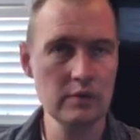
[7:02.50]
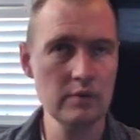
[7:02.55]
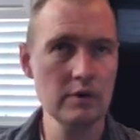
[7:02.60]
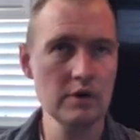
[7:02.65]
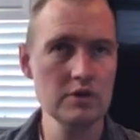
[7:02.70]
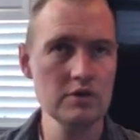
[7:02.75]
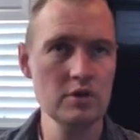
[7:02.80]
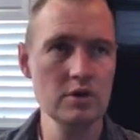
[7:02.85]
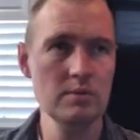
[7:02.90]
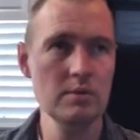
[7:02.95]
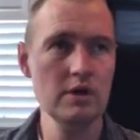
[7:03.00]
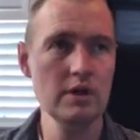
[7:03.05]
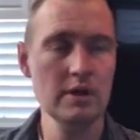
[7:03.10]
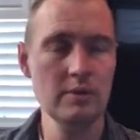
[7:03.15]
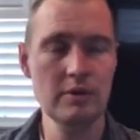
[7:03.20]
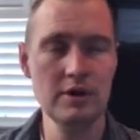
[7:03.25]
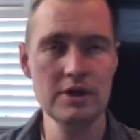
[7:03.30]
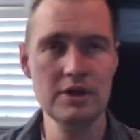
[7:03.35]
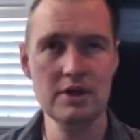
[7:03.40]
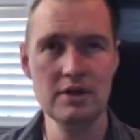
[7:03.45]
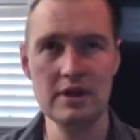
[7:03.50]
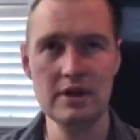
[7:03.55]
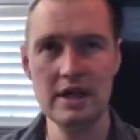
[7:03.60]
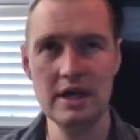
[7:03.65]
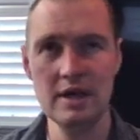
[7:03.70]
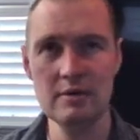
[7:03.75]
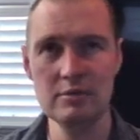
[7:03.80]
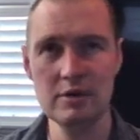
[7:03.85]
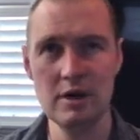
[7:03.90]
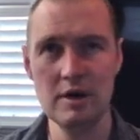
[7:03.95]
Now, if you want to do them all at once, you
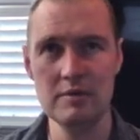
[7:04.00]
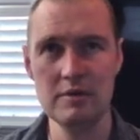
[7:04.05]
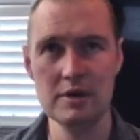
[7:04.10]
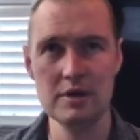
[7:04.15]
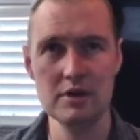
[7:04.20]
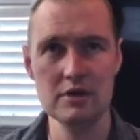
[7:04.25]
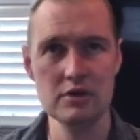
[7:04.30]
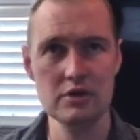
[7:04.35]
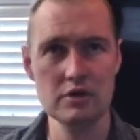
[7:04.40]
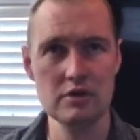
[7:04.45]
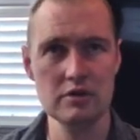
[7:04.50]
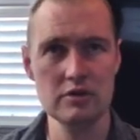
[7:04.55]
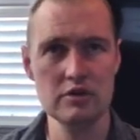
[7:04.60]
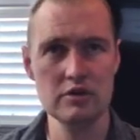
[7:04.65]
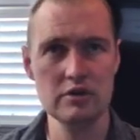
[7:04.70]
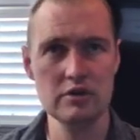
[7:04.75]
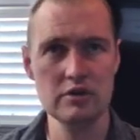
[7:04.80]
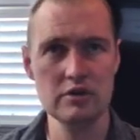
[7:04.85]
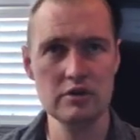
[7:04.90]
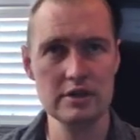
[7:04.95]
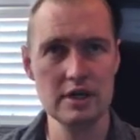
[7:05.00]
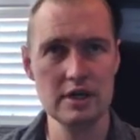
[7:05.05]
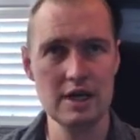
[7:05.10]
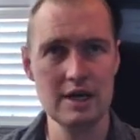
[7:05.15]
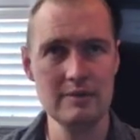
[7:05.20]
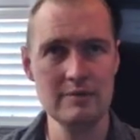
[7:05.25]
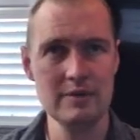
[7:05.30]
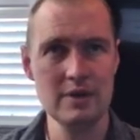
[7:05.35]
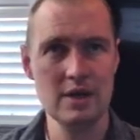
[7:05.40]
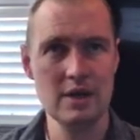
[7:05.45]
can, but I'm just going to do 2 at a
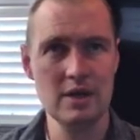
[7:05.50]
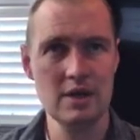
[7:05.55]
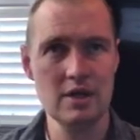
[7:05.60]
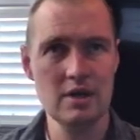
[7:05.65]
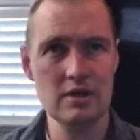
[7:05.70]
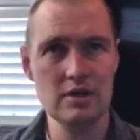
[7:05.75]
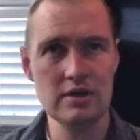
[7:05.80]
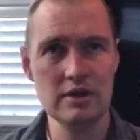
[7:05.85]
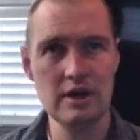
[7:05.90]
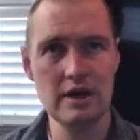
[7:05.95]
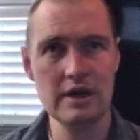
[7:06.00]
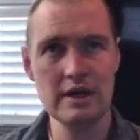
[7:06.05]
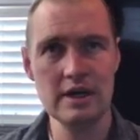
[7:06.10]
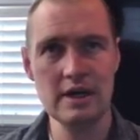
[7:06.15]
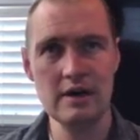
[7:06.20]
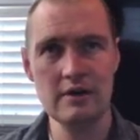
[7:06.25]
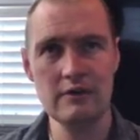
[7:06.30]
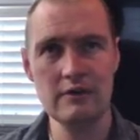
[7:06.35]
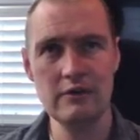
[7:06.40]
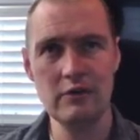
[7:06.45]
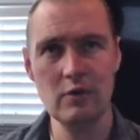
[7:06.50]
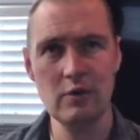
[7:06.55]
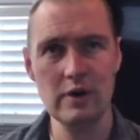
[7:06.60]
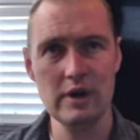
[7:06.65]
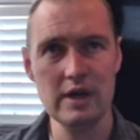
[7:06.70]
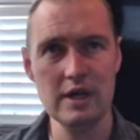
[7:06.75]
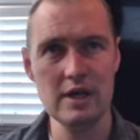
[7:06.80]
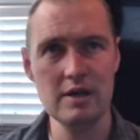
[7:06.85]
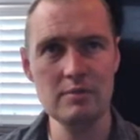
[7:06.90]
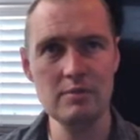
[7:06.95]
time. So now I got
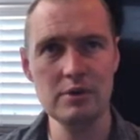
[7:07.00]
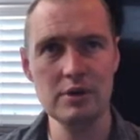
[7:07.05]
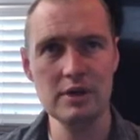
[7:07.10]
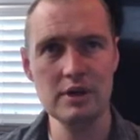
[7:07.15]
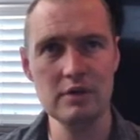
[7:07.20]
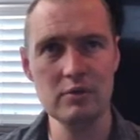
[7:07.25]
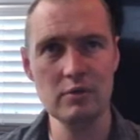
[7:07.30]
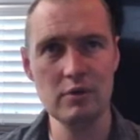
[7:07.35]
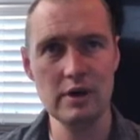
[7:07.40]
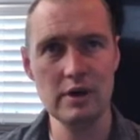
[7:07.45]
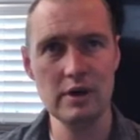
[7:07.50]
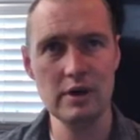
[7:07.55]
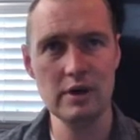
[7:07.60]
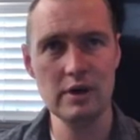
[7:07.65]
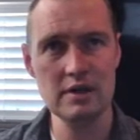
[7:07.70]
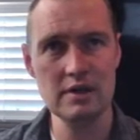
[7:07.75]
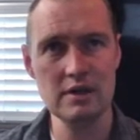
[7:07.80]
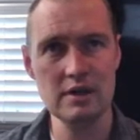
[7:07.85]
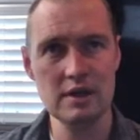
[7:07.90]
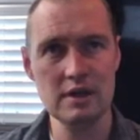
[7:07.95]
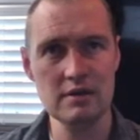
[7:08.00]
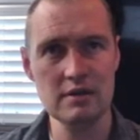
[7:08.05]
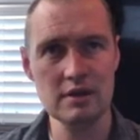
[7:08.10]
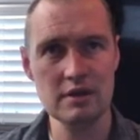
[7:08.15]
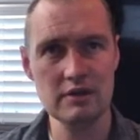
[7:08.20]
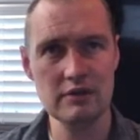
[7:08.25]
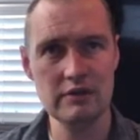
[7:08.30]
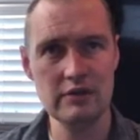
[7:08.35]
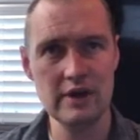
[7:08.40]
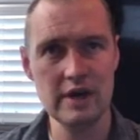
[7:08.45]
4n plus 1n
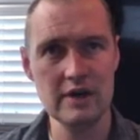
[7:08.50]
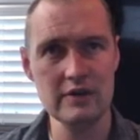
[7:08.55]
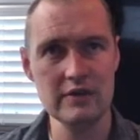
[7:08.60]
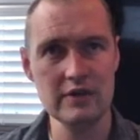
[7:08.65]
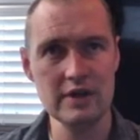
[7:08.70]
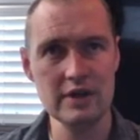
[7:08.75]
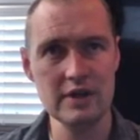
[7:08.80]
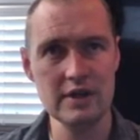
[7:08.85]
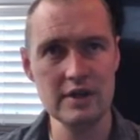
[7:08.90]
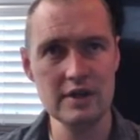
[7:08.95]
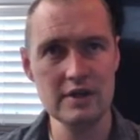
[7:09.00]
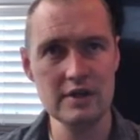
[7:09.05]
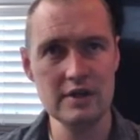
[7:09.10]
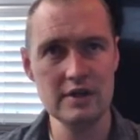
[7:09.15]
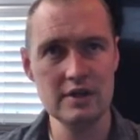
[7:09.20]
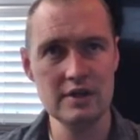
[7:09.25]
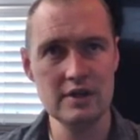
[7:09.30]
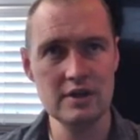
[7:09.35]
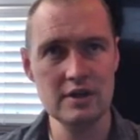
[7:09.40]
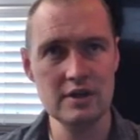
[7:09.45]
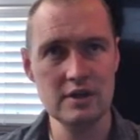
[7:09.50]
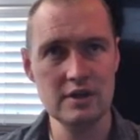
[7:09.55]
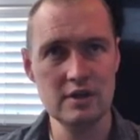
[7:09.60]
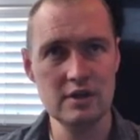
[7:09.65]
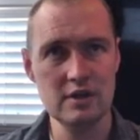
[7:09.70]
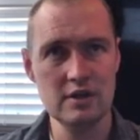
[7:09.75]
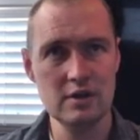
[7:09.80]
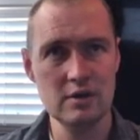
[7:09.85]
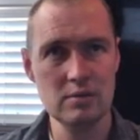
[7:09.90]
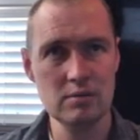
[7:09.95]
gives us 5n
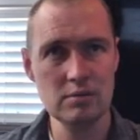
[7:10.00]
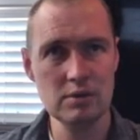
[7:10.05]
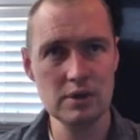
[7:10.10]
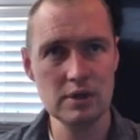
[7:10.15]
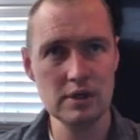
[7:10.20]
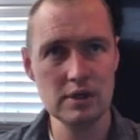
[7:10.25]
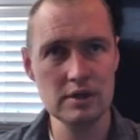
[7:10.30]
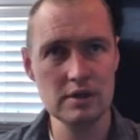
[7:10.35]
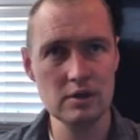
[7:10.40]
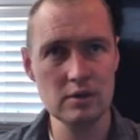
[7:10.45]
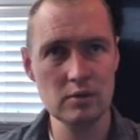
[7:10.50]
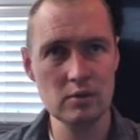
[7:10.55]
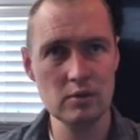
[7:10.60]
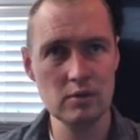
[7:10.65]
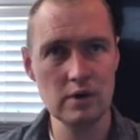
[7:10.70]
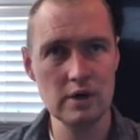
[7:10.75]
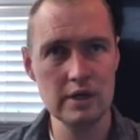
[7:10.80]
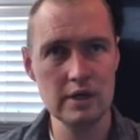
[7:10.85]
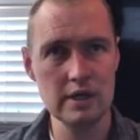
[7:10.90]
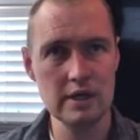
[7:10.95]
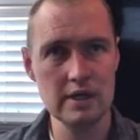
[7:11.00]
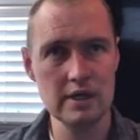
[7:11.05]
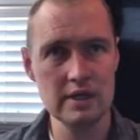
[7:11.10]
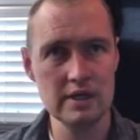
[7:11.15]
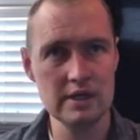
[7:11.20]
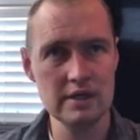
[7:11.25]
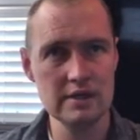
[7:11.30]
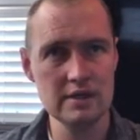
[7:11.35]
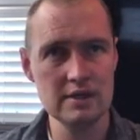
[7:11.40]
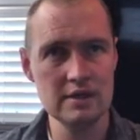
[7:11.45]
plus
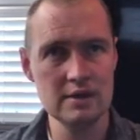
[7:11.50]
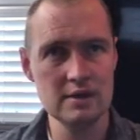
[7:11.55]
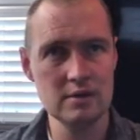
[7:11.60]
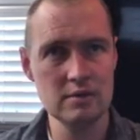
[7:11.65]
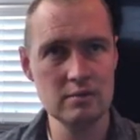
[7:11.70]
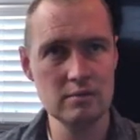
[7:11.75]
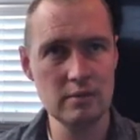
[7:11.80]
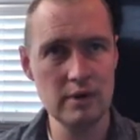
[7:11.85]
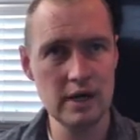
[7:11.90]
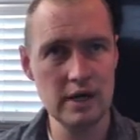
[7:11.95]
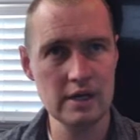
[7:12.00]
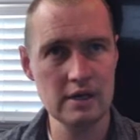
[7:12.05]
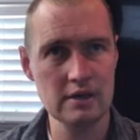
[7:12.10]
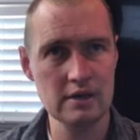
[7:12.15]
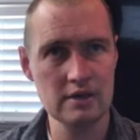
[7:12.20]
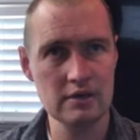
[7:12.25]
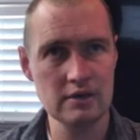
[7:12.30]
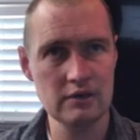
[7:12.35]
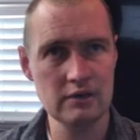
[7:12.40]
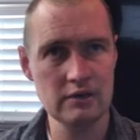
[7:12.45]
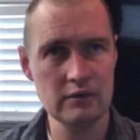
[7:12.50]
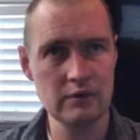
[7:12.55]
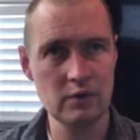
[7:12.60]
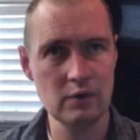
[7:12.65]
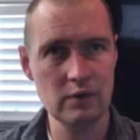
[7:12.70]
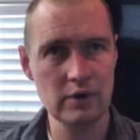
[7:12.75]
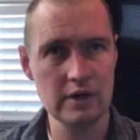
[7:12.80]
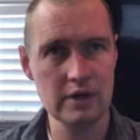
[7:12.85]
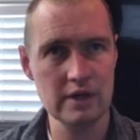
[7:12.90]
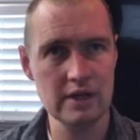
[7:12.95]
1n minus
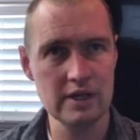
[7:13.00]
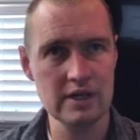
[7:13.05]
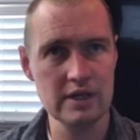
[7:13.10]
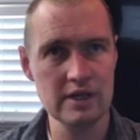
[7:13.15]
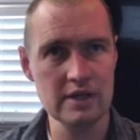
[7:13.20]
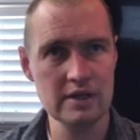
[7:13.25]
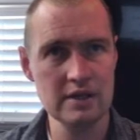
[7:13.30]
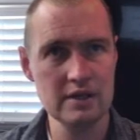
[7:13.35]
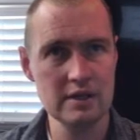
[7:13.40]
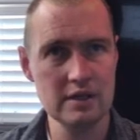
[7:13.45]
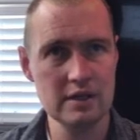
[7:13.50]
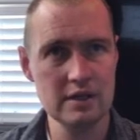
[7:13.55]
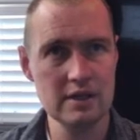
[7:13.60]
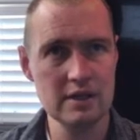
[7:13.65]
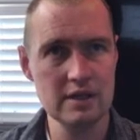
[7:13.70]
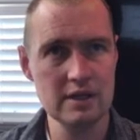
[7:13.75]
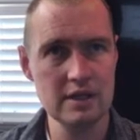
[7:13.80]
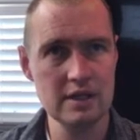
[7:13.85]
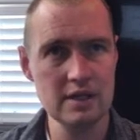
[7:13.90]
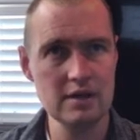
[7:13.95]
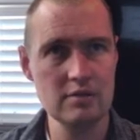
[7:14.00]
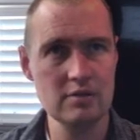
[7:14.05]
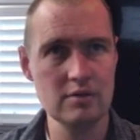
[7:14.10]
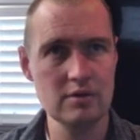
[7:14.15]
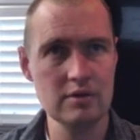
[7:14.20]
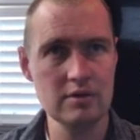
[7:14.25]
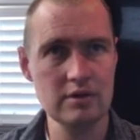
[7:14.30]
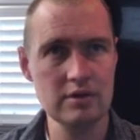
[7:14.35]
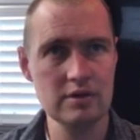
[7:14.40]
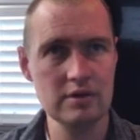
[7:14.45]
4n
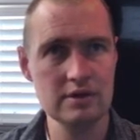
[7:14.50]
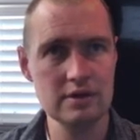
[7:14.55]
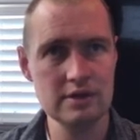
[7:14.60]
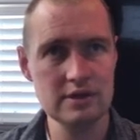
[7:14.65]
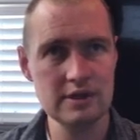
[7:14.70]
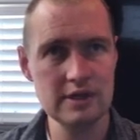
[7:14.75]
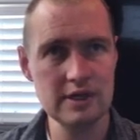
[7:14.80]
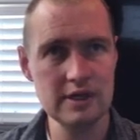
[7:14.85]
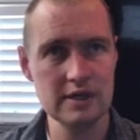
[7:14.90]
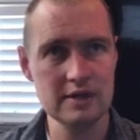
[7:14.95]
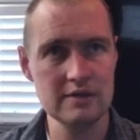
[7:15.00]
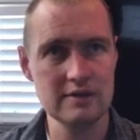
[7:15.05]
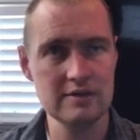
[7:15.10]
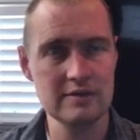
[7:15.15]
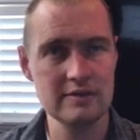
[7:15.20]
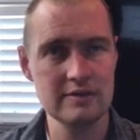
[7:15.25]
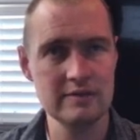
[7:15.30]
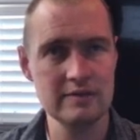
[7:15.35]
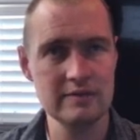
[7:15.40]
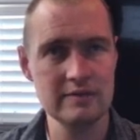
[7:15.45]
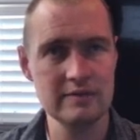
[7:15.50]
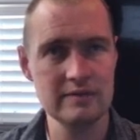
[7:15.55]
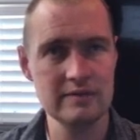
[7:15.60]
equals 10.